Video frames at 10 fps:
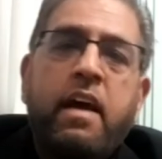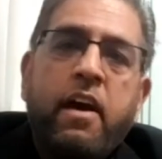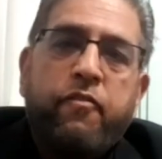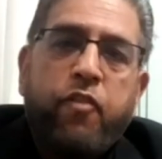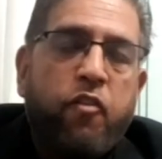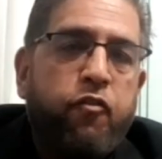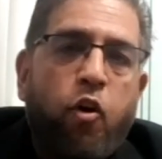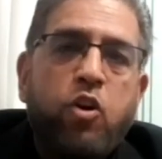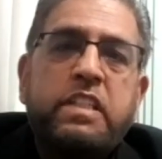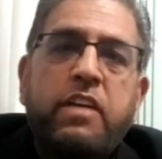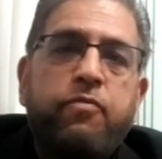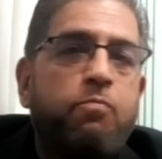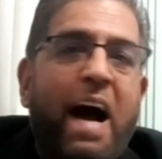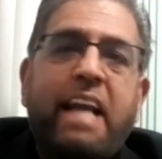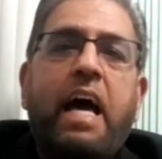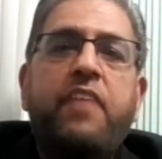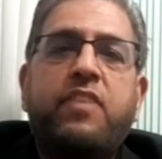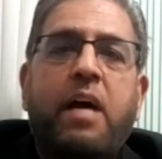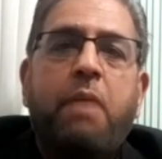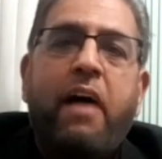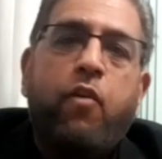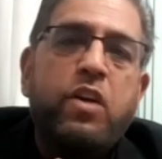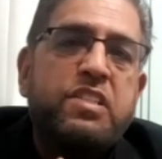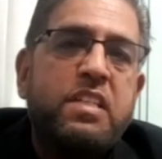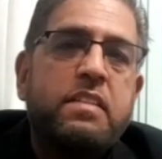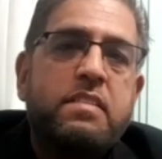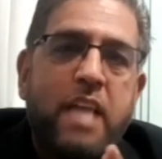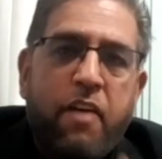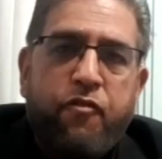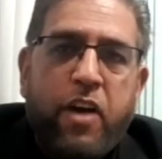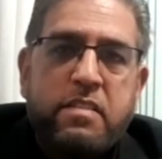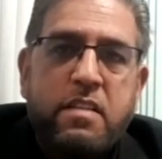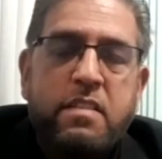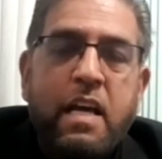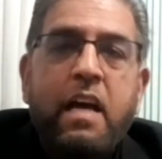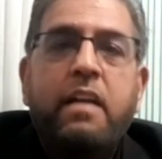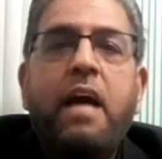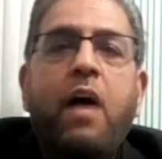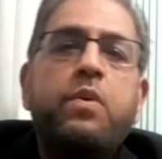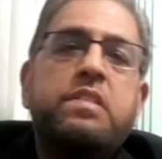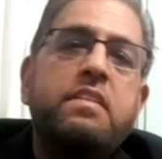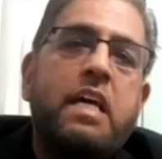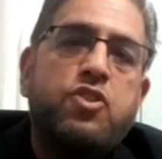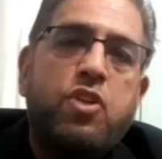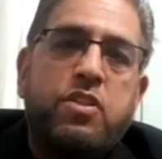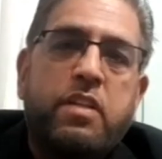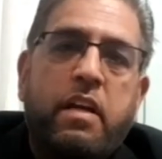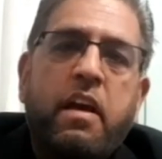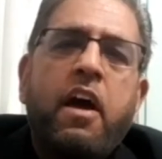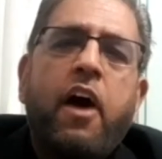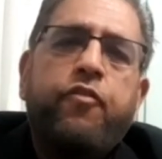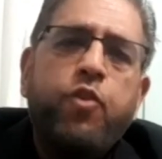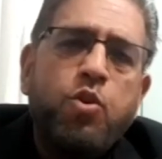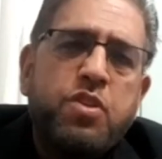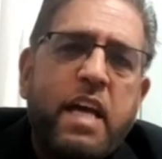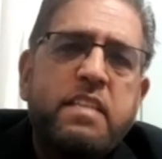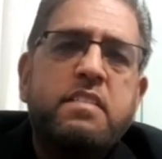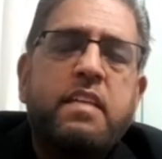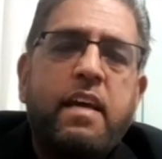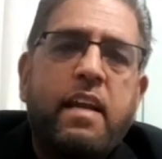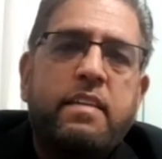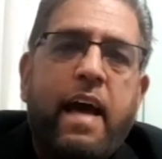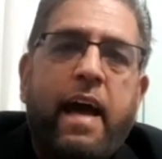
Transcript: for my lifetime. I went to the same faces, now we're seeing their children. A few changes here and there.